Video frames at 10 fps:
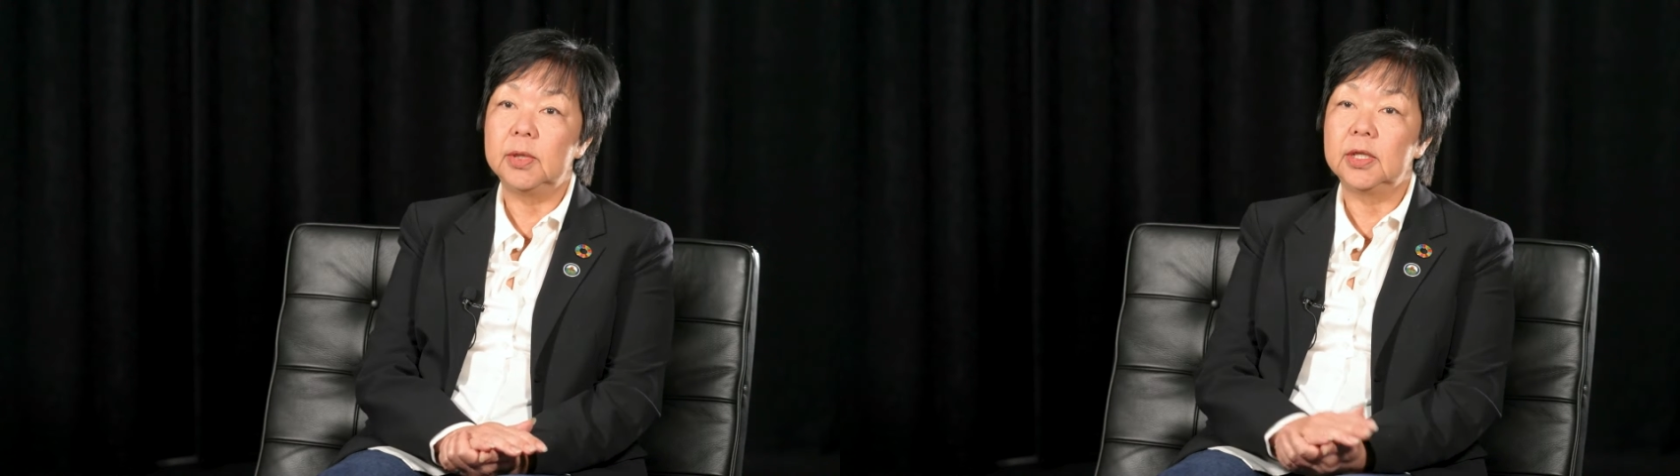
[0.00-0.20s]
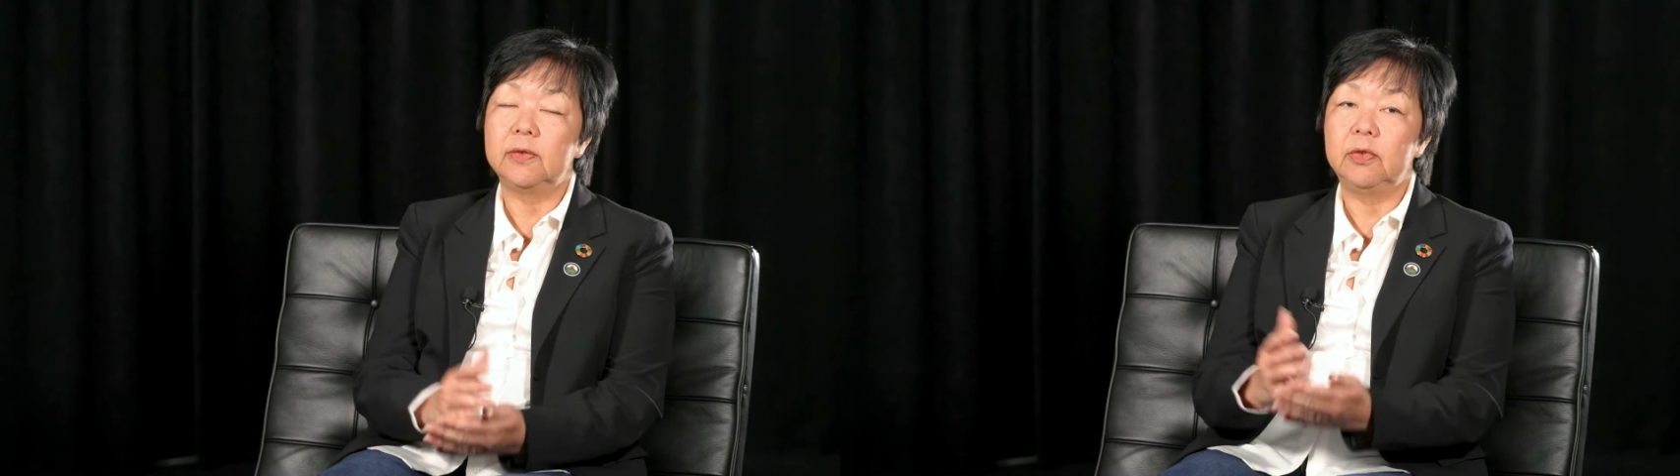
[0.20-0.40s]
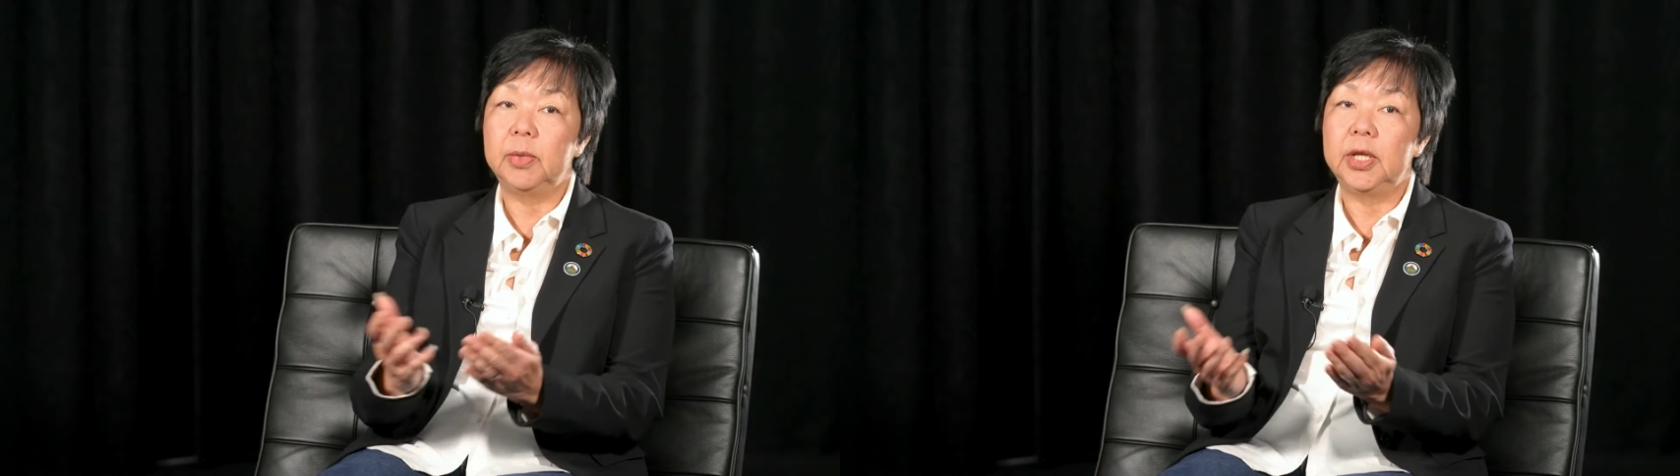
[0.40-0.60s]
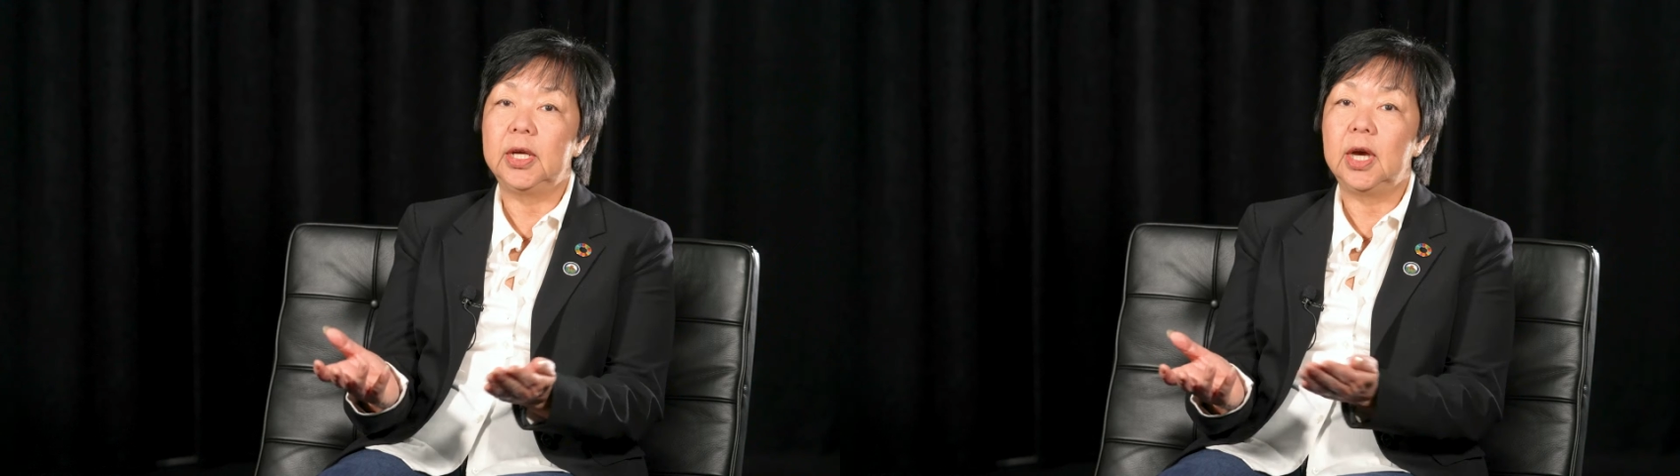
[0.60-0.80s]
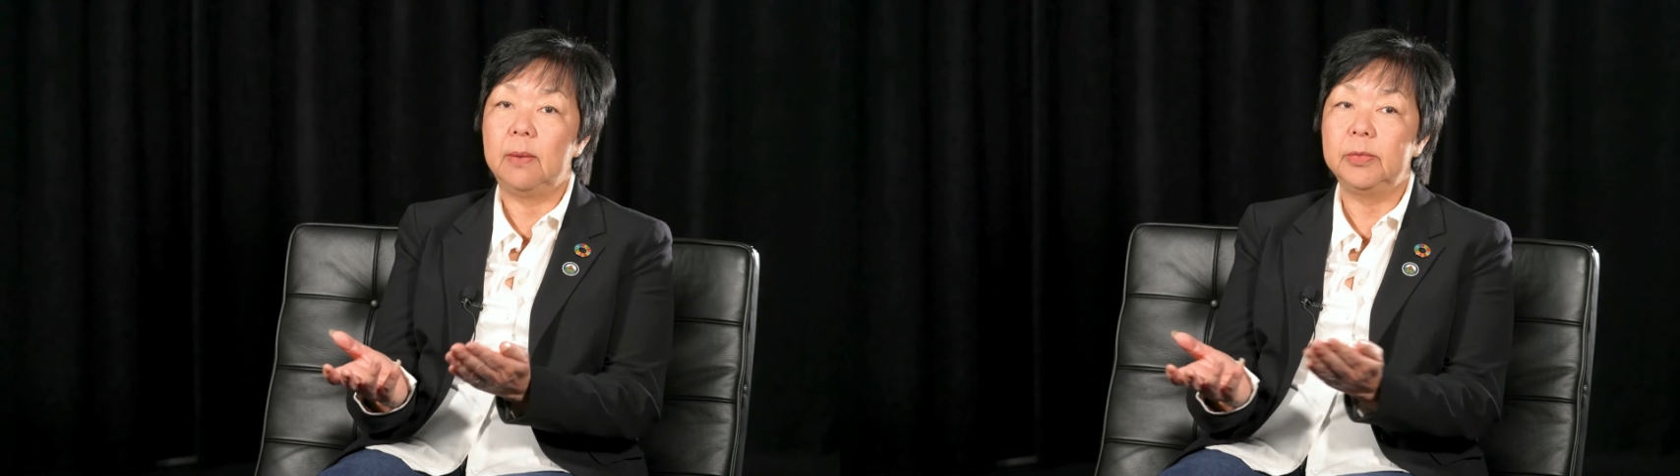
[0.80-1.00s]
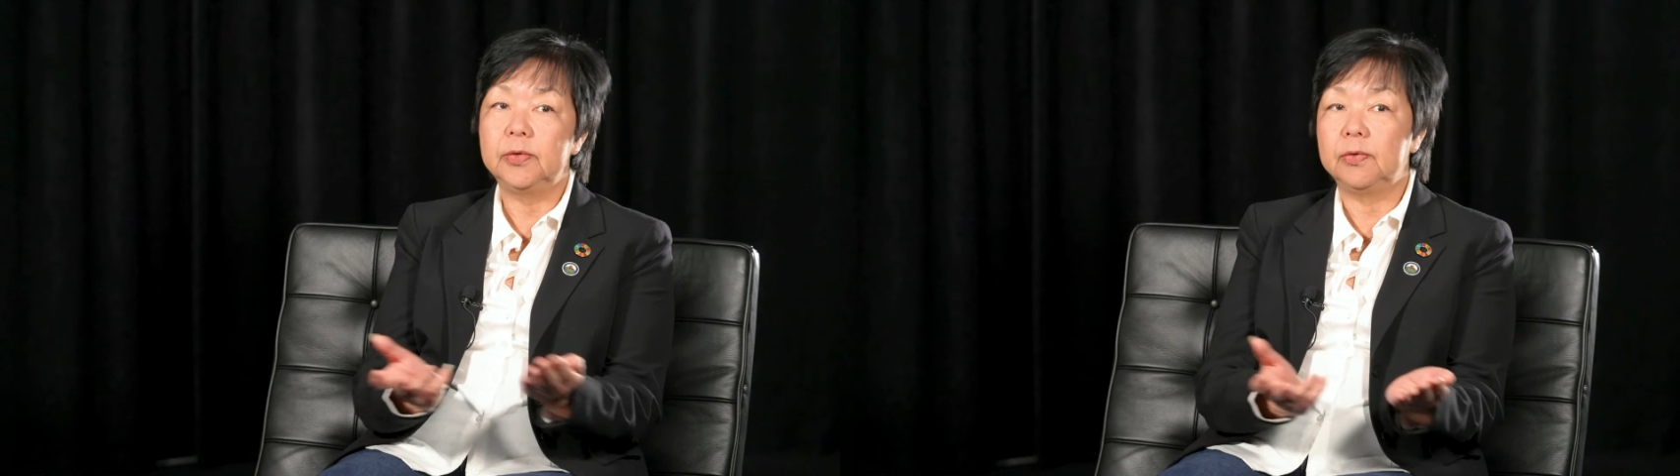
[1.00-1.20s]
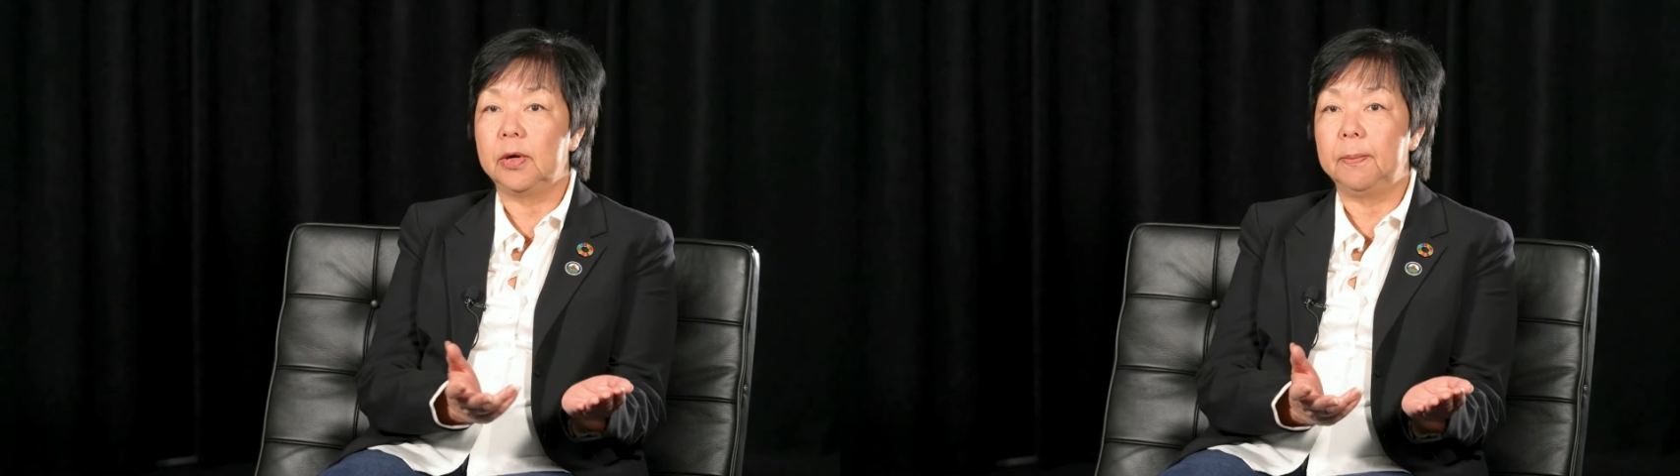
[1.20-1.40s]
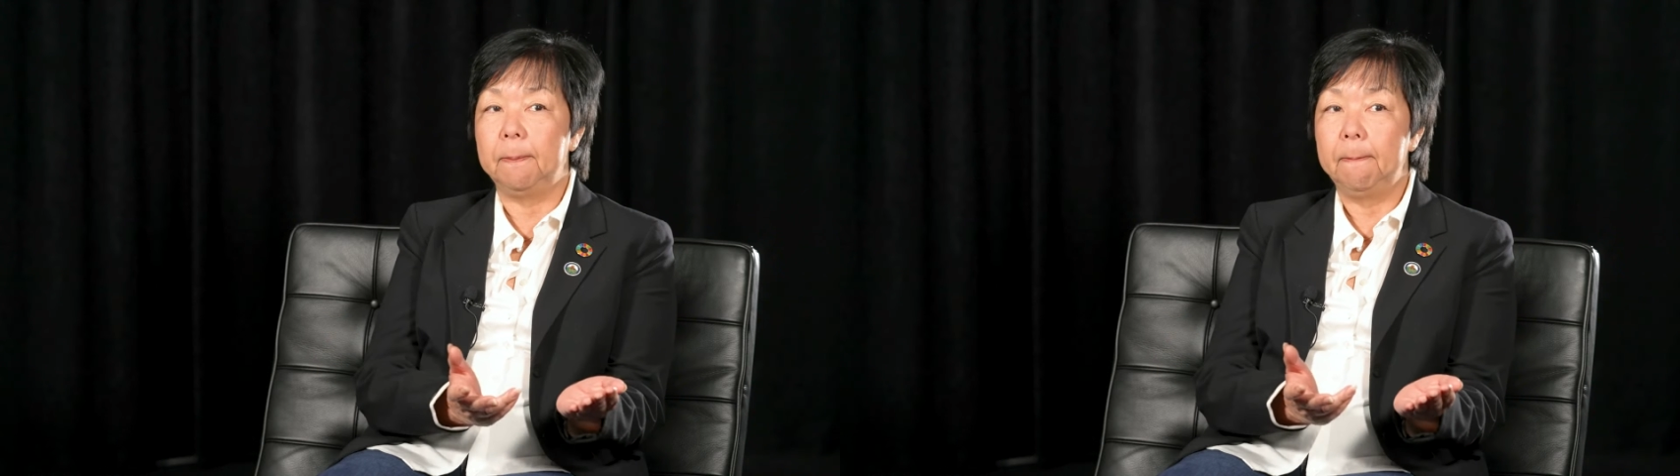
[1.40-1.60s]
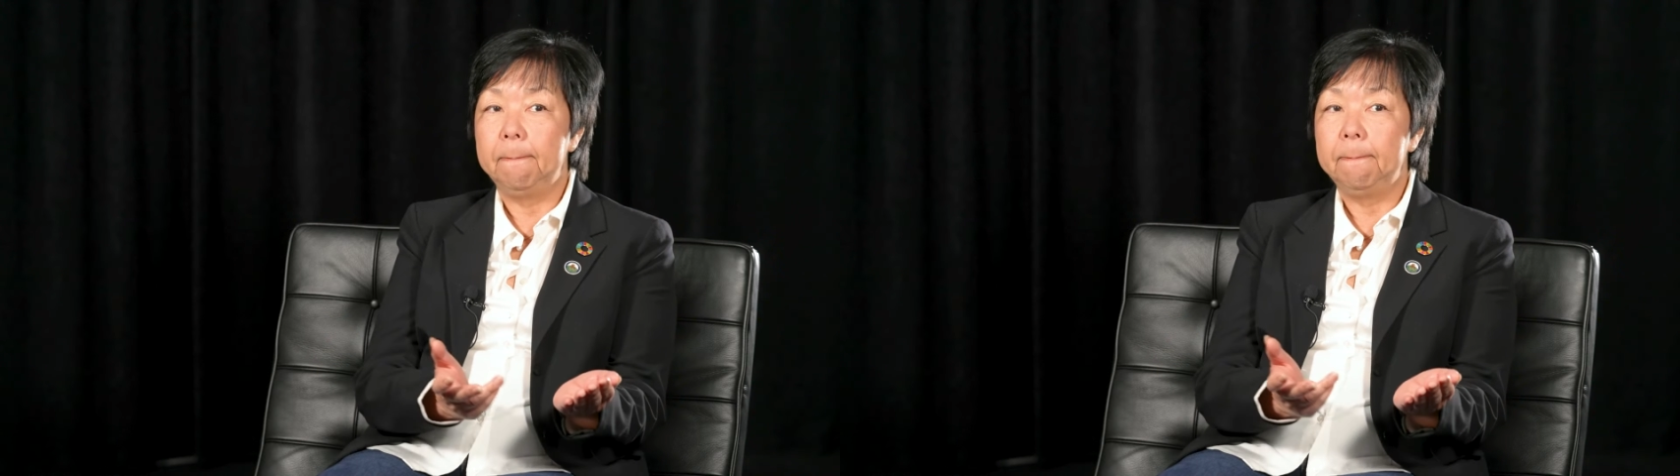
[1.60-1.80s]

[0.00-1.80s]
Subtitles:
because everybody comes from